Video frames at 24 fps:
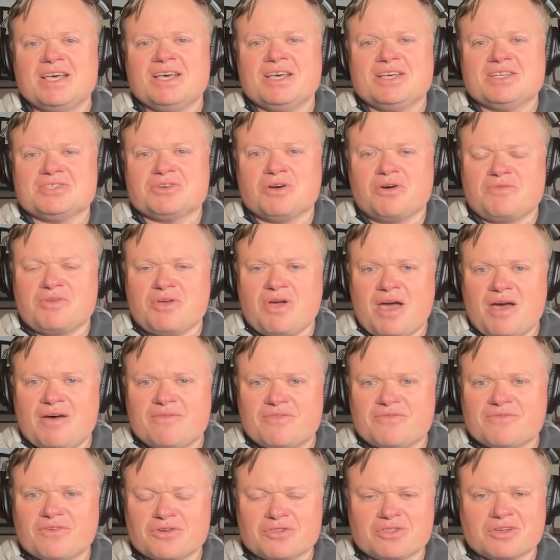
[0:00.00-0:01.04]
So if you
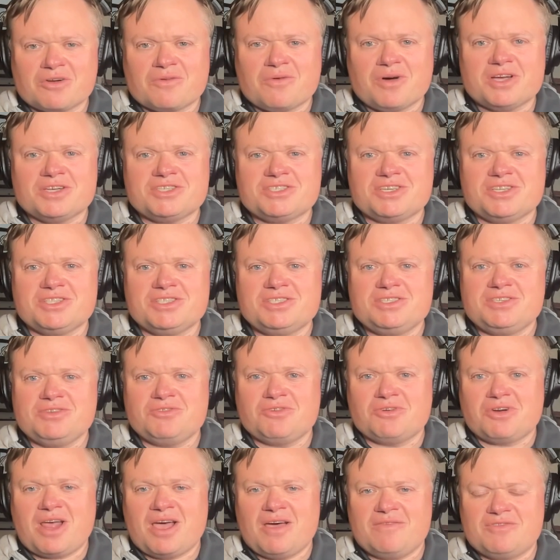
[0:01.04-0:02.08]
have further questions, you
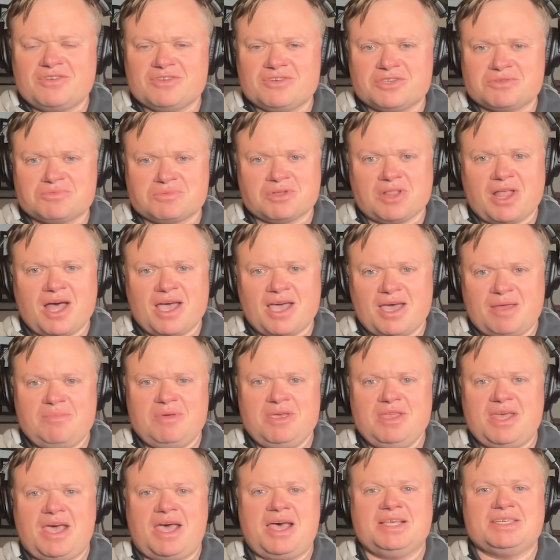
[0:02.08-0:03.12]
don't have to just rely on
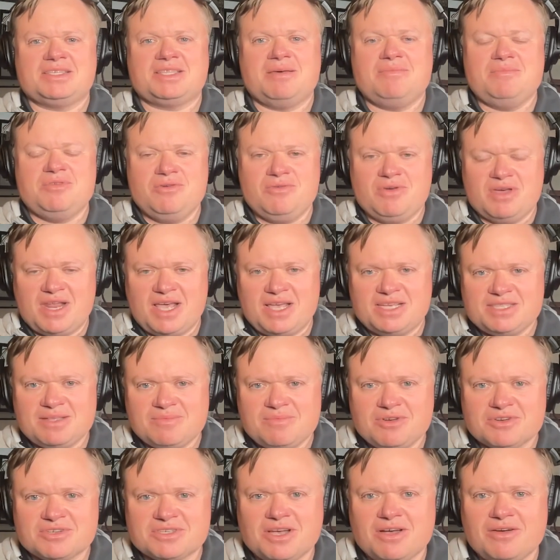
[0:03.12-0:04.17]
me to ask them. You can ask them
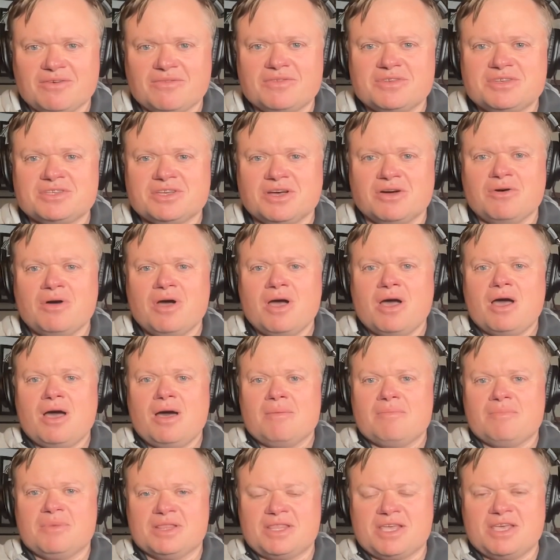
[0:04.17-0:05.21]
yourself. So,
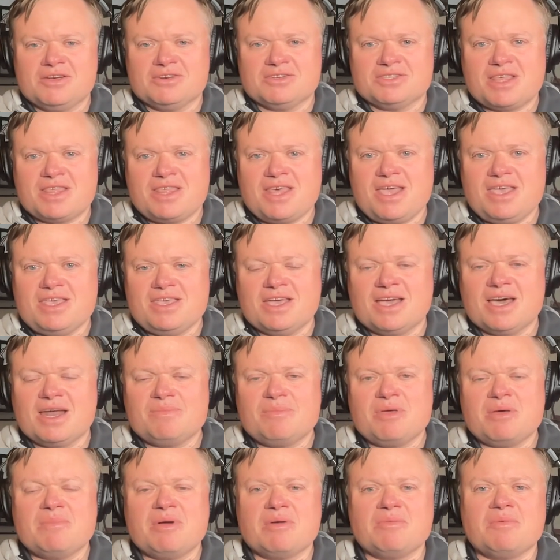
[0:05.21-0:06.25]
but the, here's the thing you got to
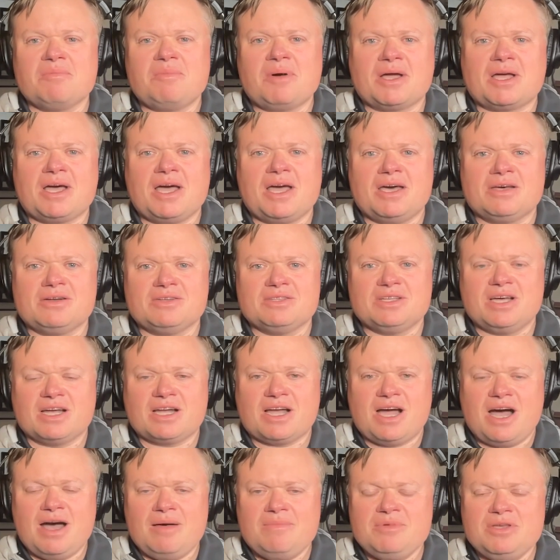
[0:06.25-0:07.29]
be a member of
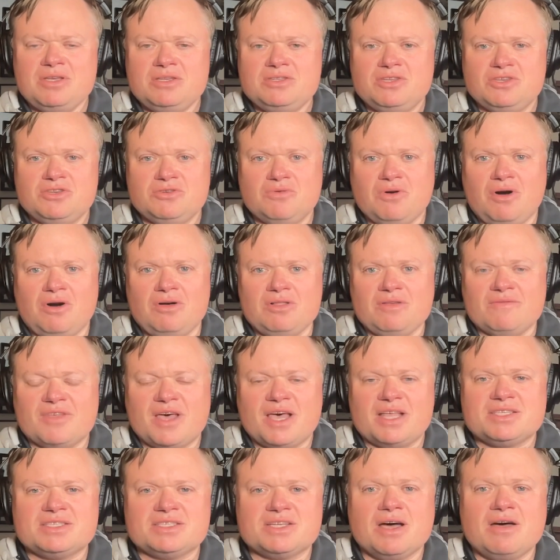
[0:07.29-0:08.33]
BuckeyeHuddle.com to do all of
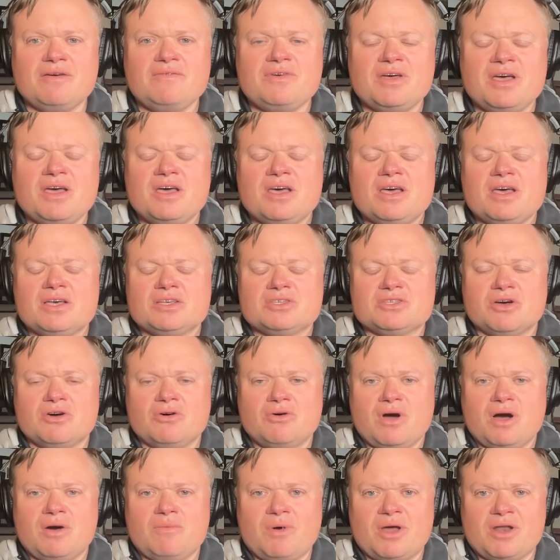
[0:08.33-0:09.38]
that stuff.
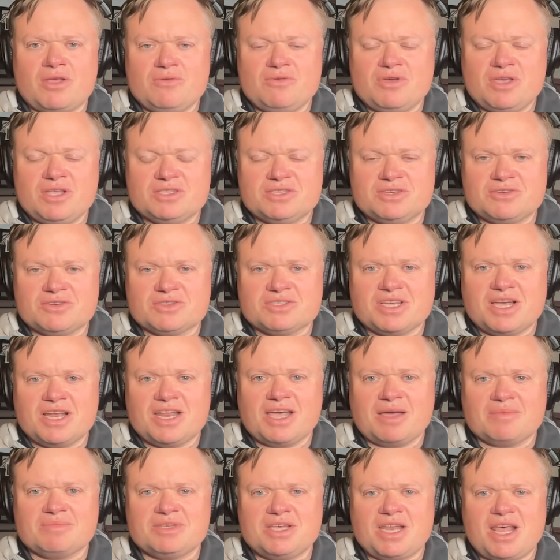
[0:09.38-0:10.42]
So uh, why don't you consider
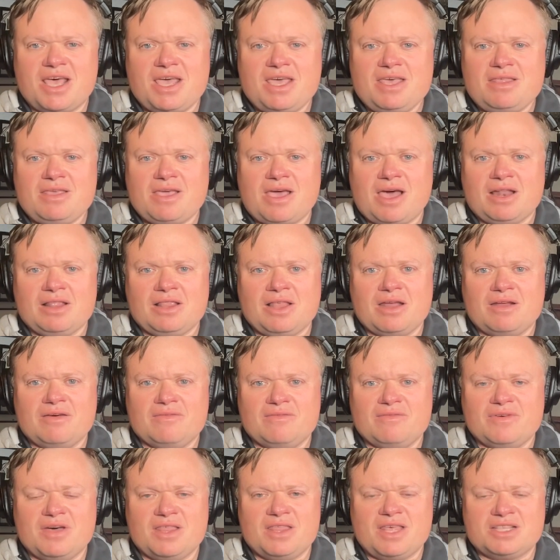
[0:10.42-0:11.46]
signing up today? Got a lot
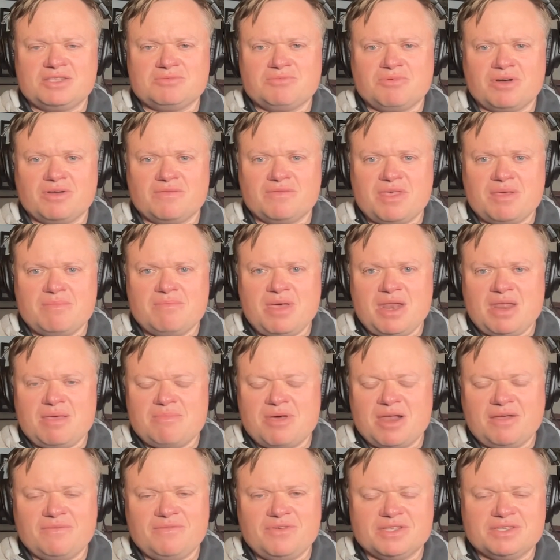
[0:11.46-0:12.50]
of uh, that's one of the many
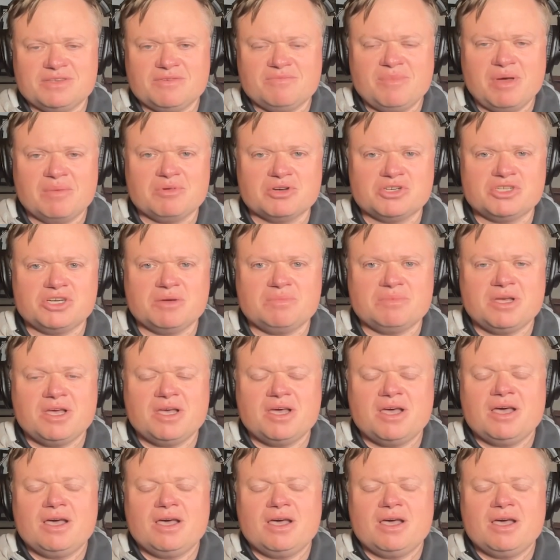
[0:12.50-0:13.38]
benefits of membership.